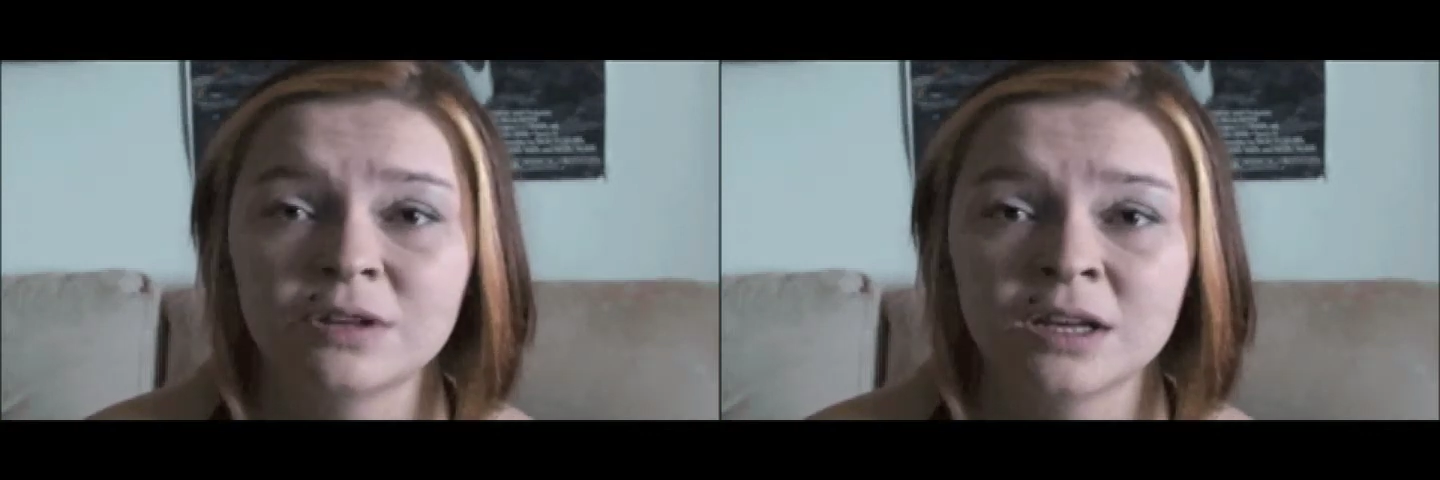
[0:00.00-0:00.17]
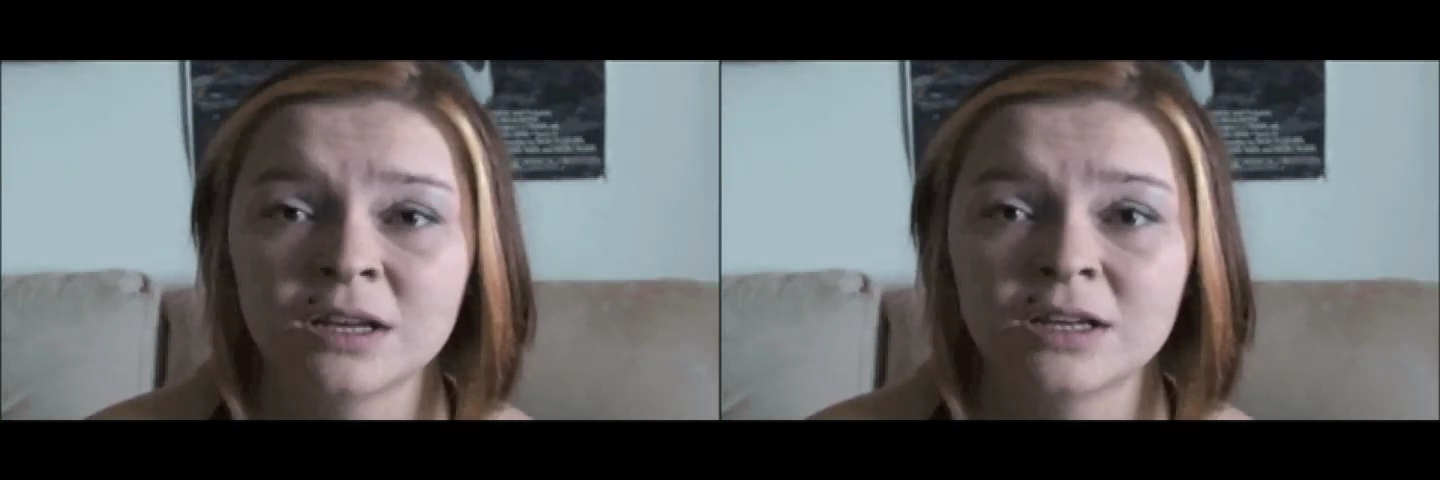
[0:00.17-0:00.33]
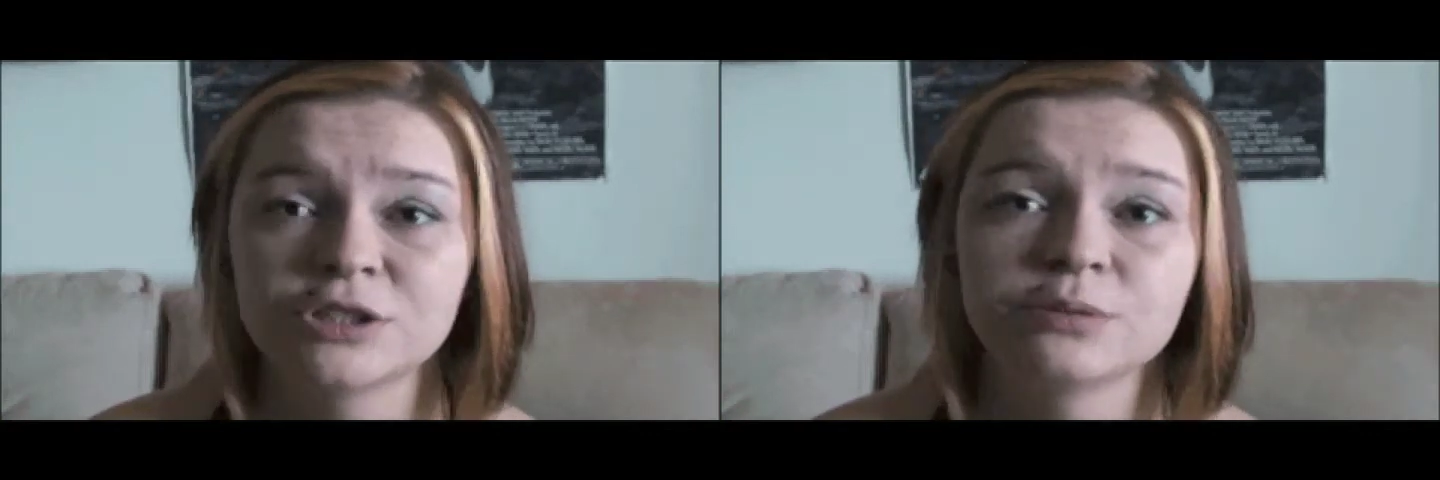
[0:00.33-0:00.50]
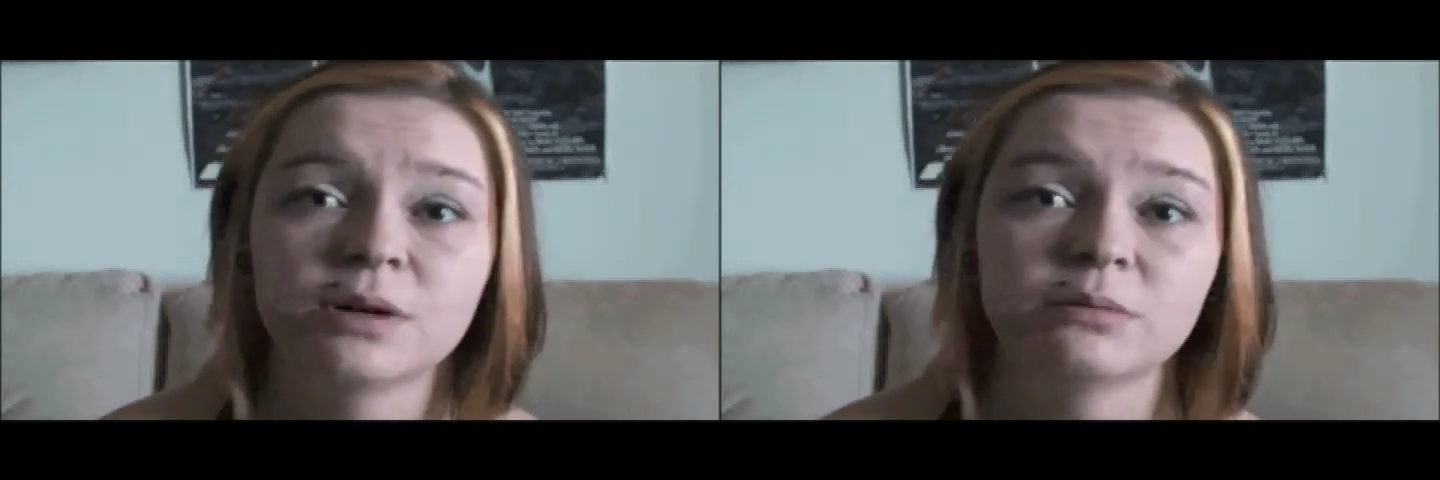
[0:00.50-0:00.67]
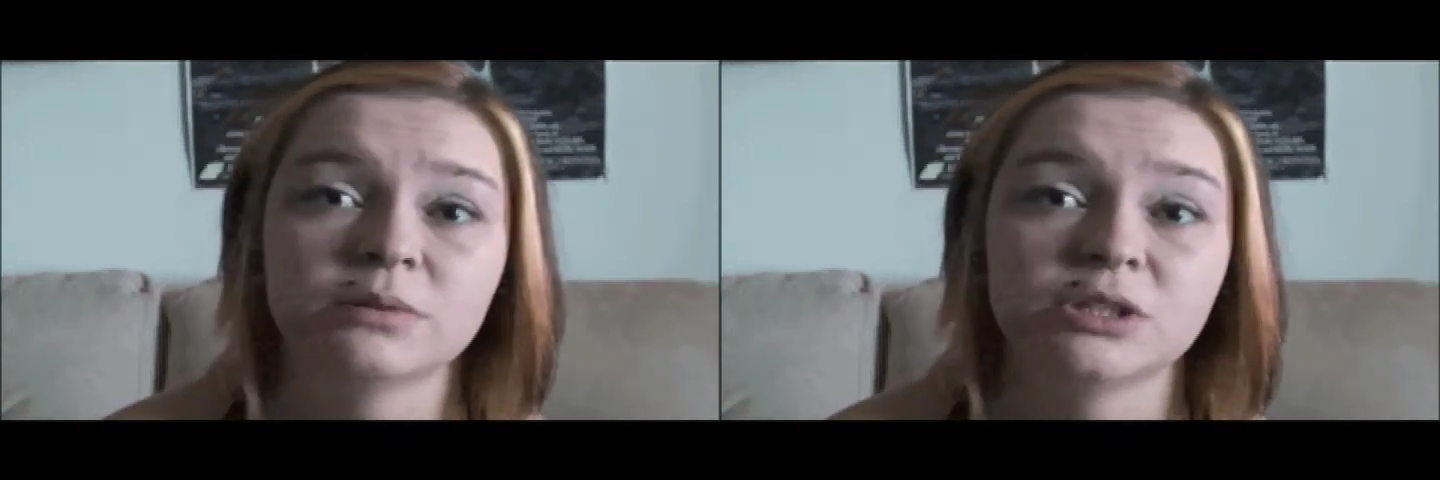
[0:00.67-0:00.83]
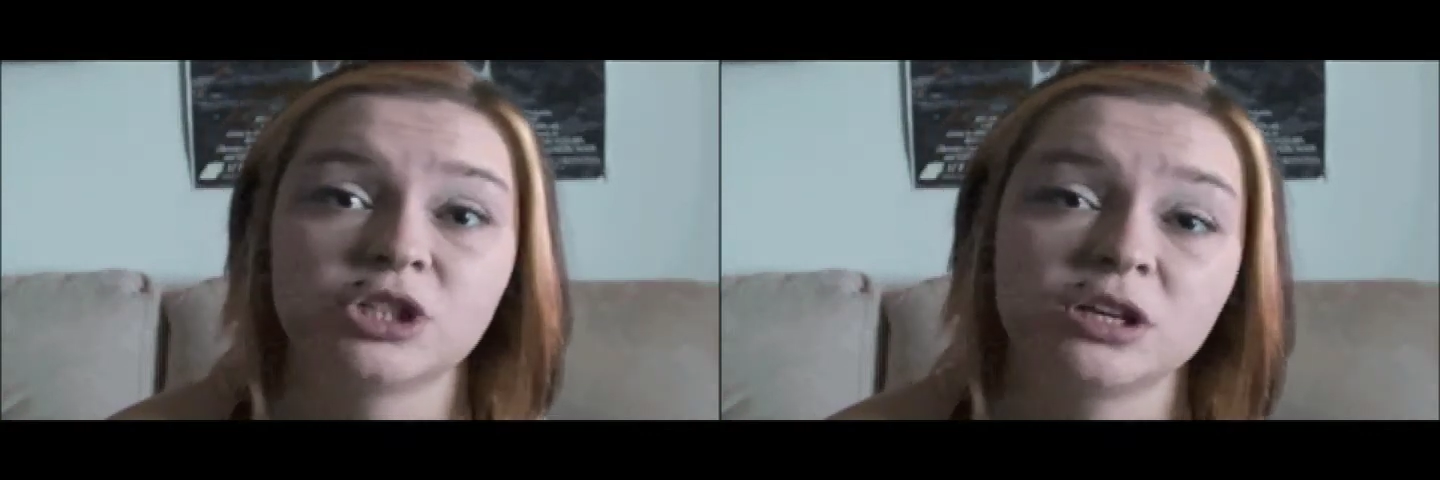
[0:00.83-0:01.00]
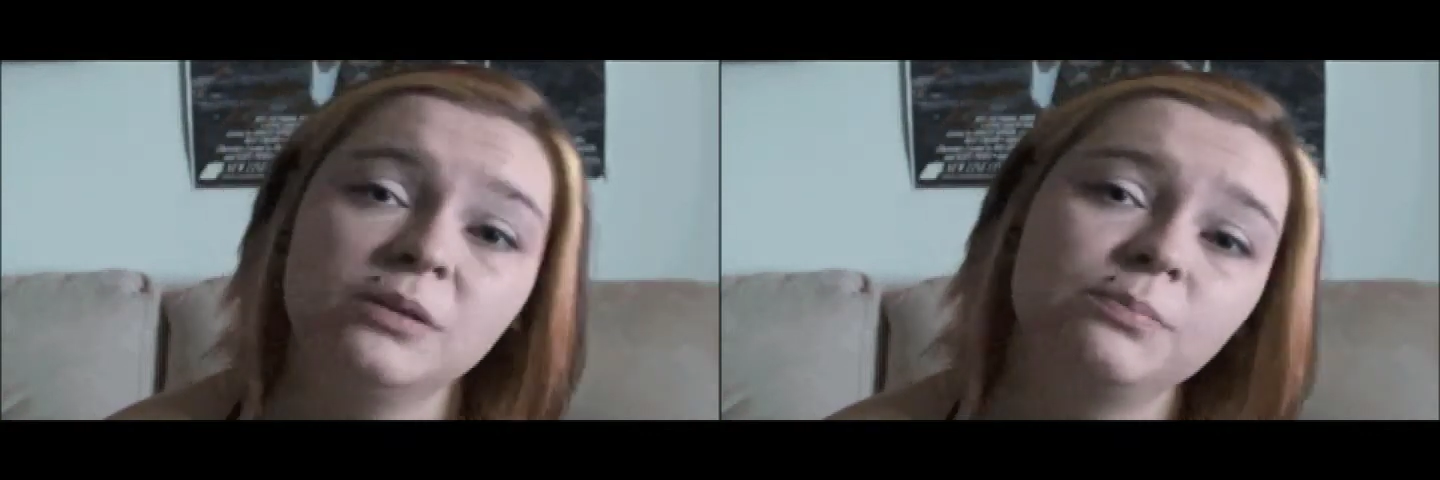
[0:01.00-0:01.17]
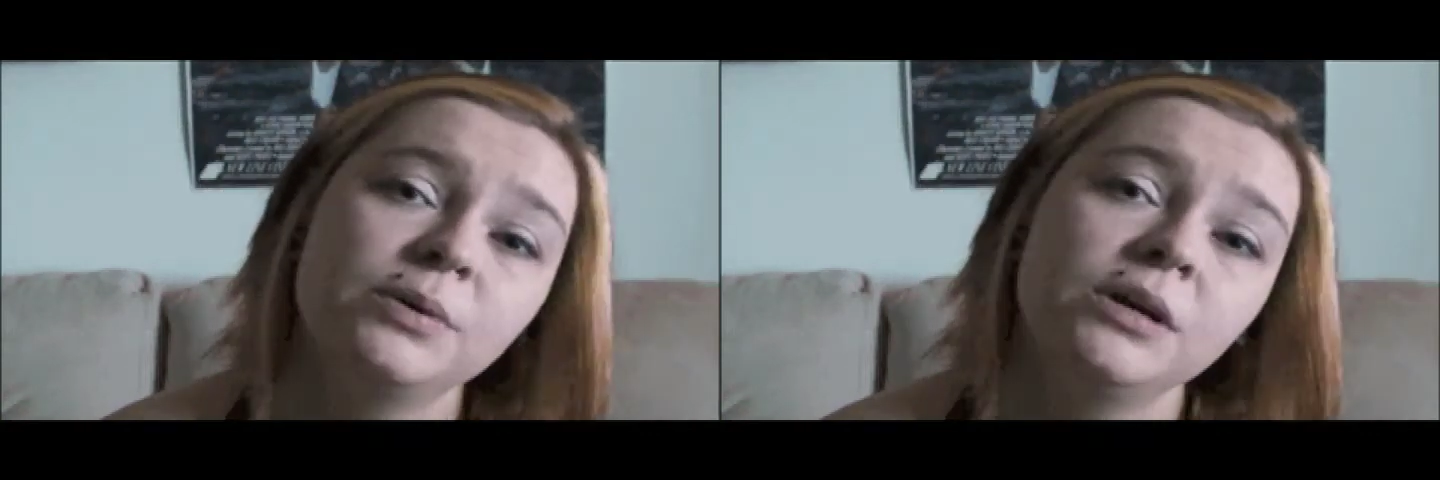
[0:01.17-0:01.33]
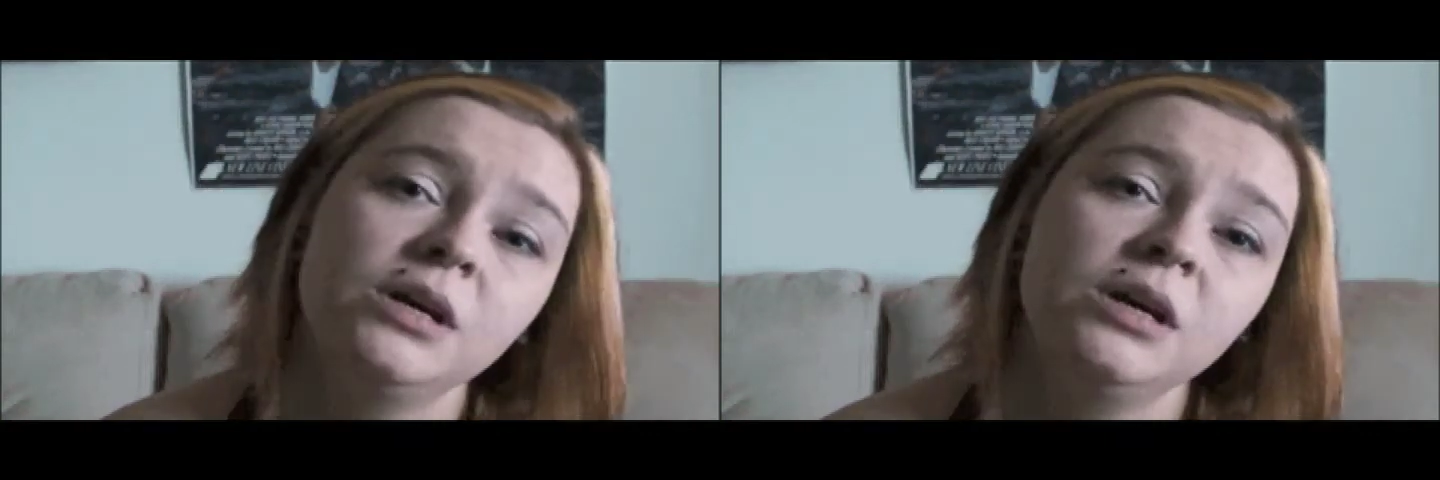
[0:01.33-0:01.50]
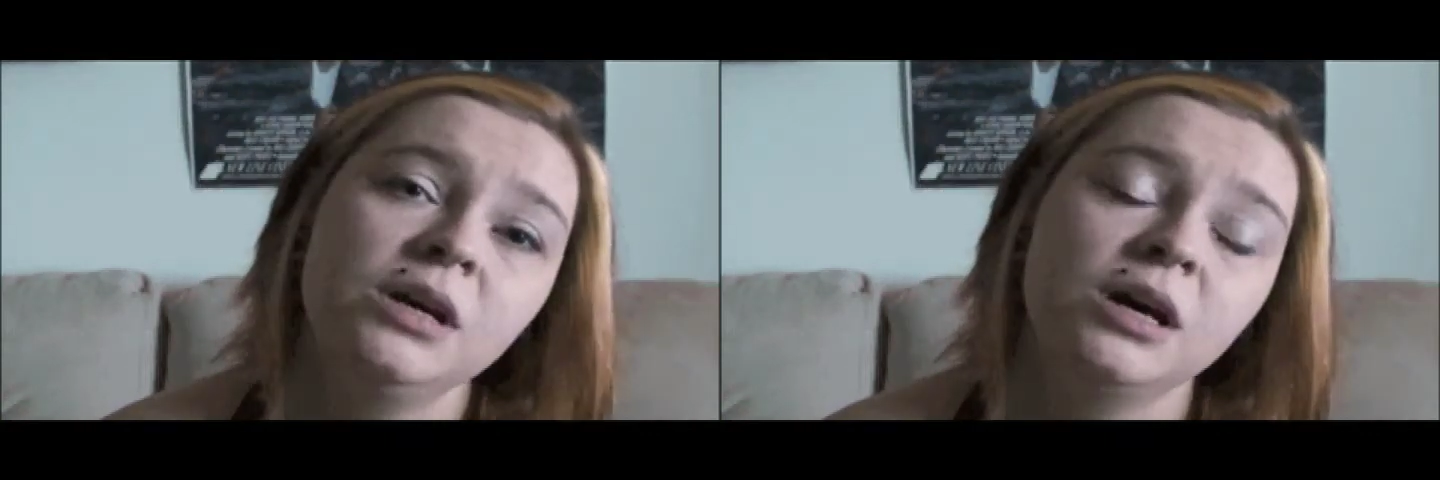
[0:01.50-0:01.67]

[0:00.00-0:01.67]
I'm forgetting, I should probably shut up.